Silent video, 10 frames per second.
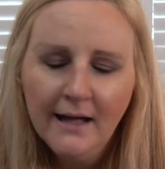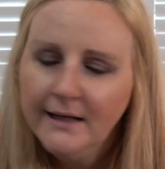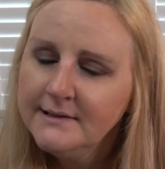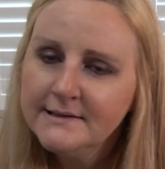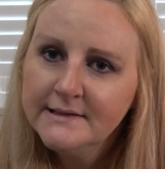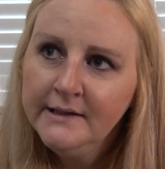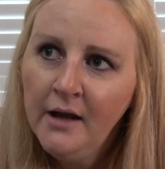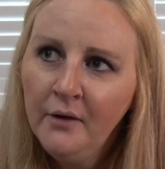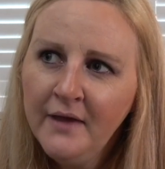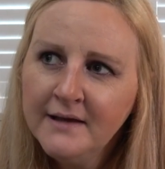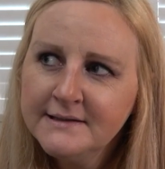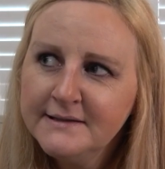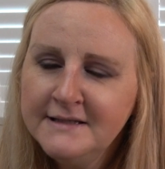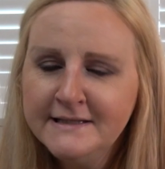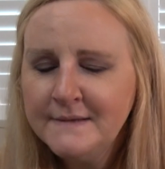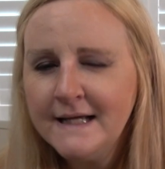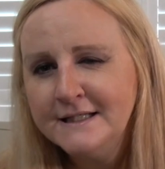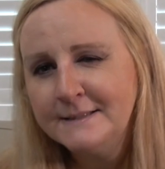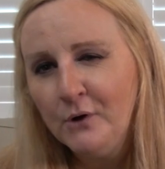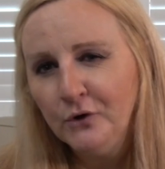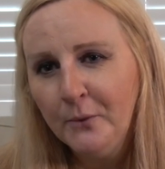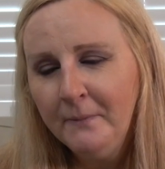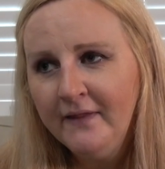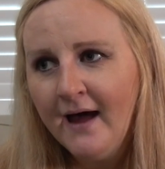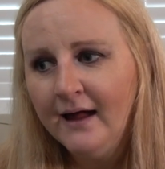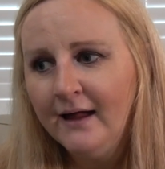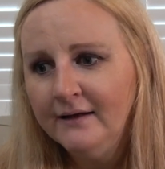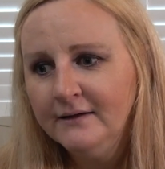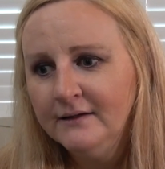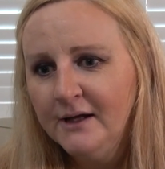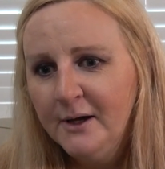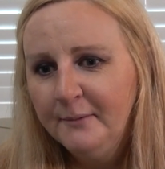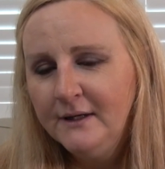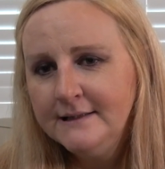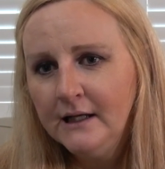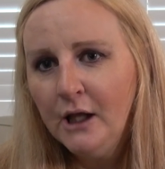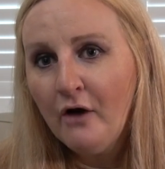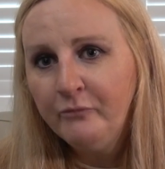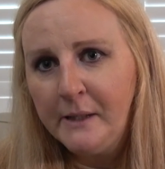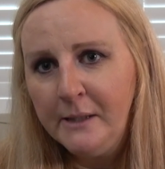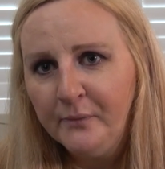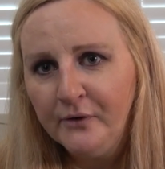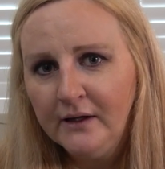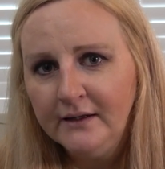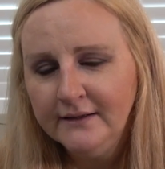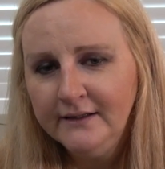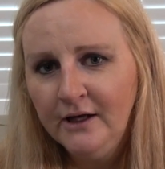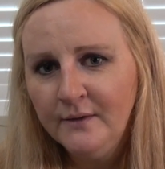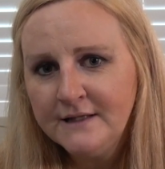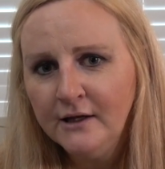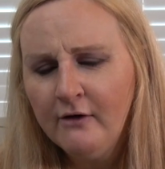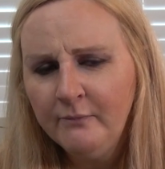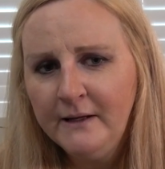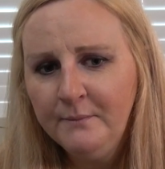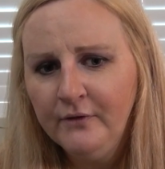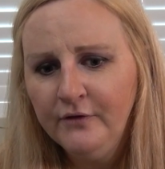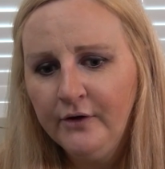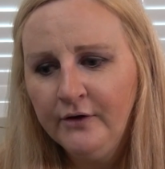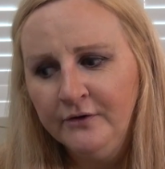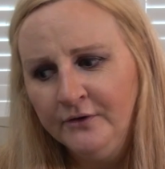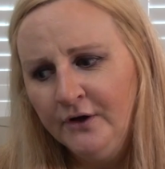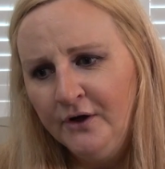it's, it sounds like a small number but it's a lot of people, and, it's a lot of people that are